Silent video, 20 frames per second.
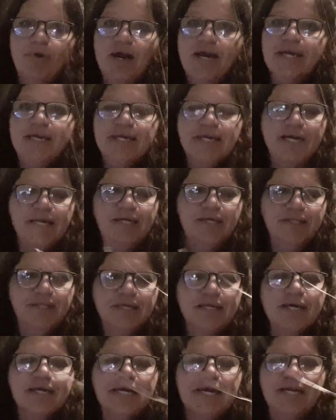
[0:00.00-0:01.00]
breaking
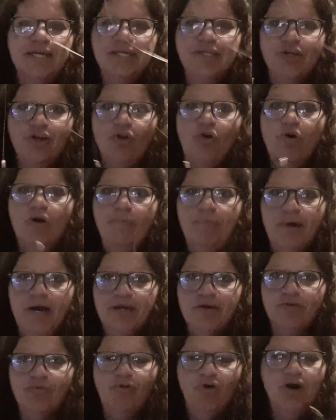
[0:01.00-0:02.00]
anything and getting your line
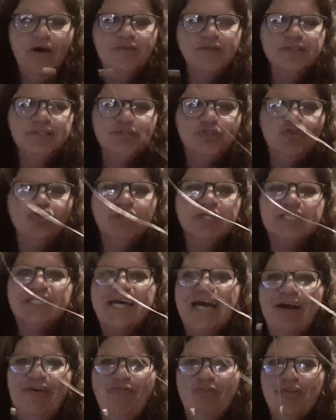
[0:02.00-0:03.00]
back, all right? There's a trick
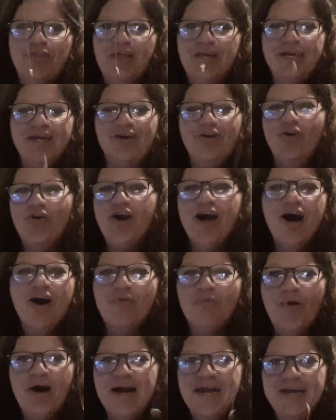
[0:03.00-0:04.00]
to everything, and I
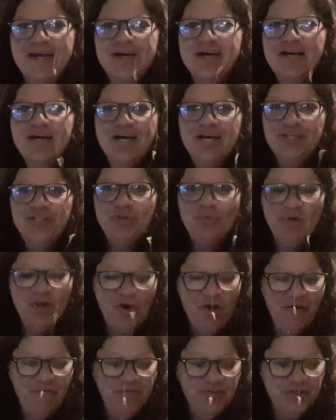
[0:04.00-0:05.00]
can't wait until we
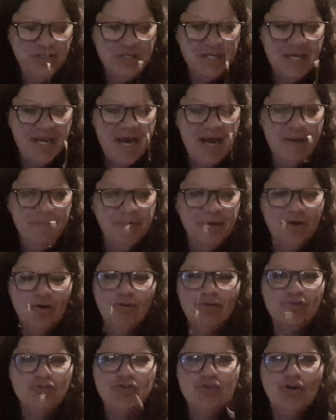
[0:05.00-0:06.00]
go fishing, camping. I
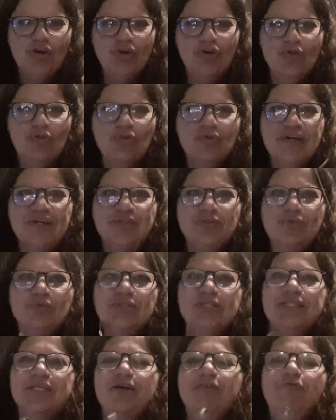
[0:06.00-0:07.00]
can show you all that sort of
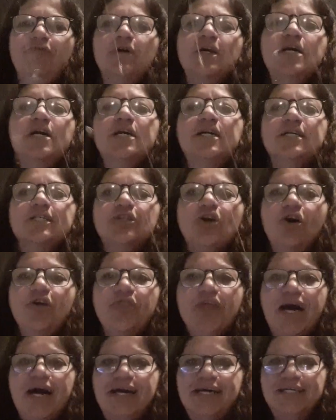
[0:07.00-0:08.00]
stuff. So
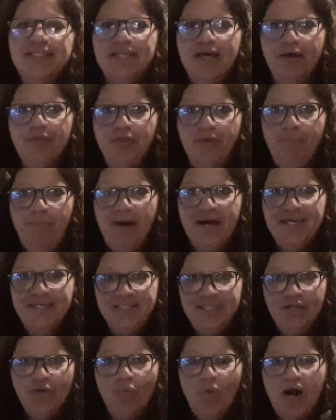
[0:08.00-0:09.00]
that is the
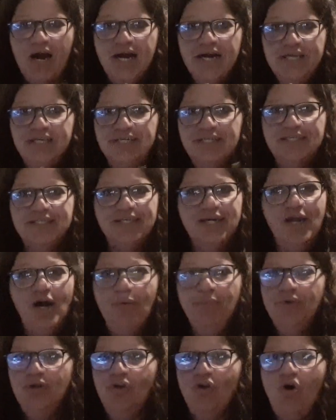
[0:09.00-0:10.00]
basic way you set
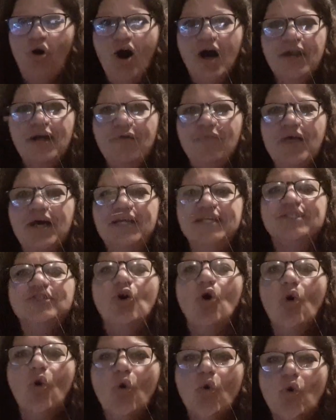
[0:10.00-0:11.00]
up your line, and that is
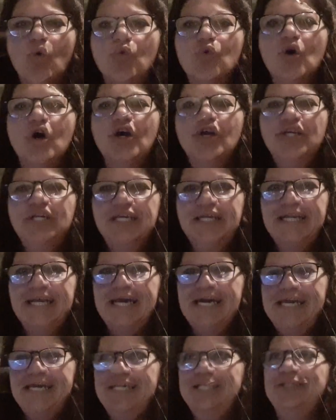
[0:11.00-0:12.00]
all you
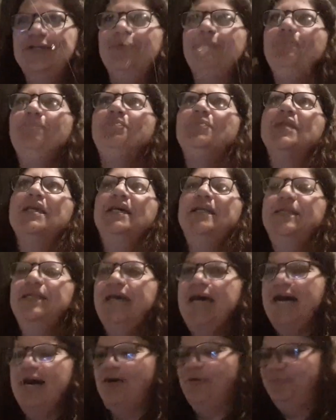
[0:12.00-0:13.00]
need.
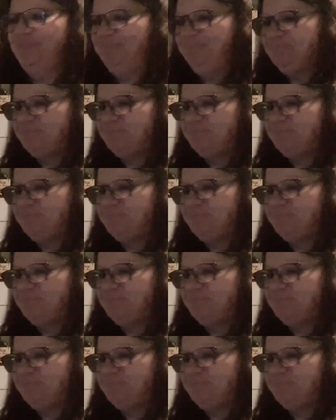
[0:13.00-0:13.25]
Now,